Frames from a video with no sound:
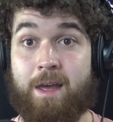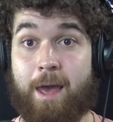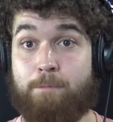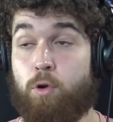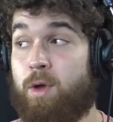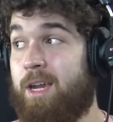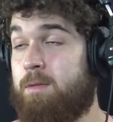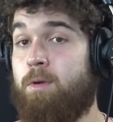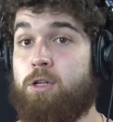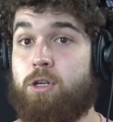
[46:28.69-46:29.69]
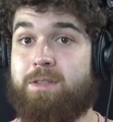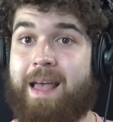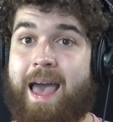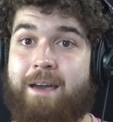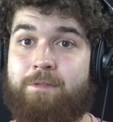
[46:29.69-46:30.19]
am doing it as much just
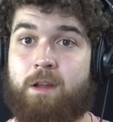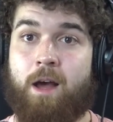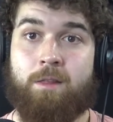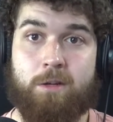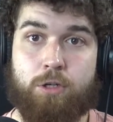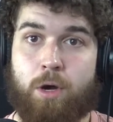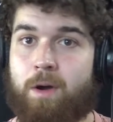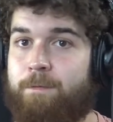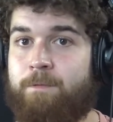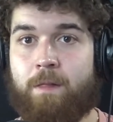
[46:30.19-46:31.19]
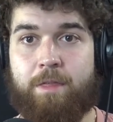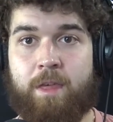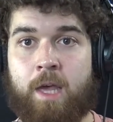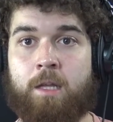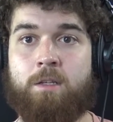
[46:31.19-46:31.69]
to have it on this show, a fun
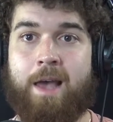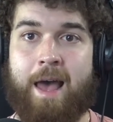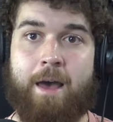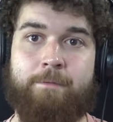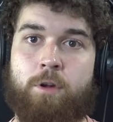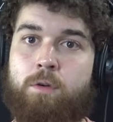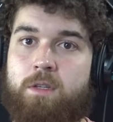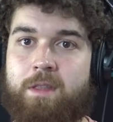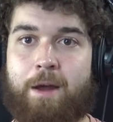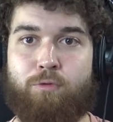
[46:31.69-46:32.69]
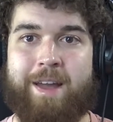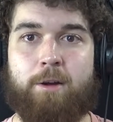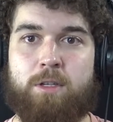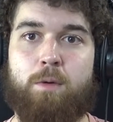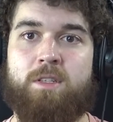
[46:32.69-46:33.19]
thing to have. It's that
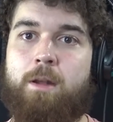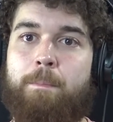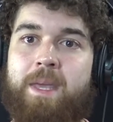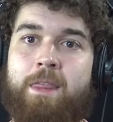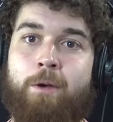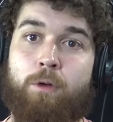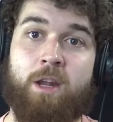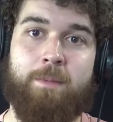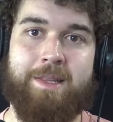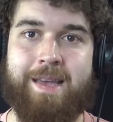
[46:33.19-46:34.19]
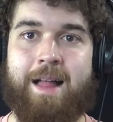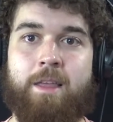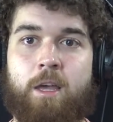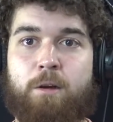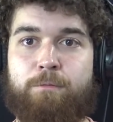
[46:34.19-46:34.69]
record's always going to be there. We're going to be
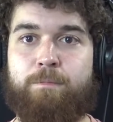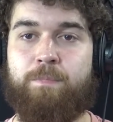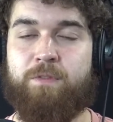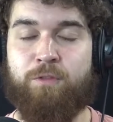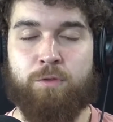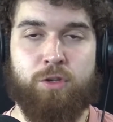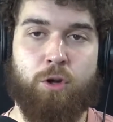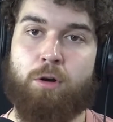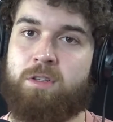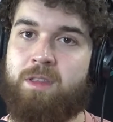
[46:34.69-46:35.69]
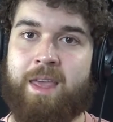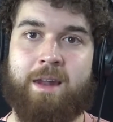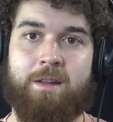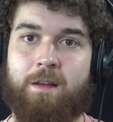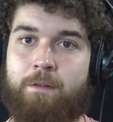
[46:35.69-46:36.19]
tallying it up from the start to the
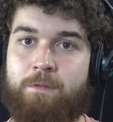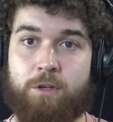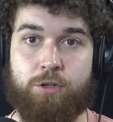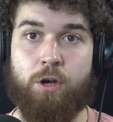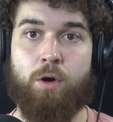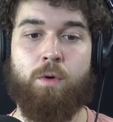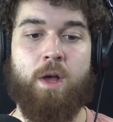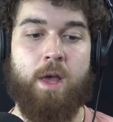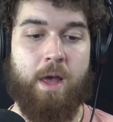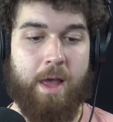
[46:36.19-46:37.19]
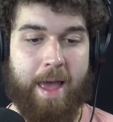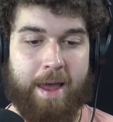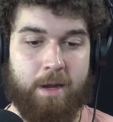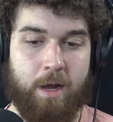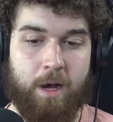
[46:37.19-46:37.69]
end of the show.
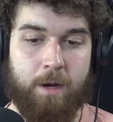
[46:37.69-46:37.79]
And,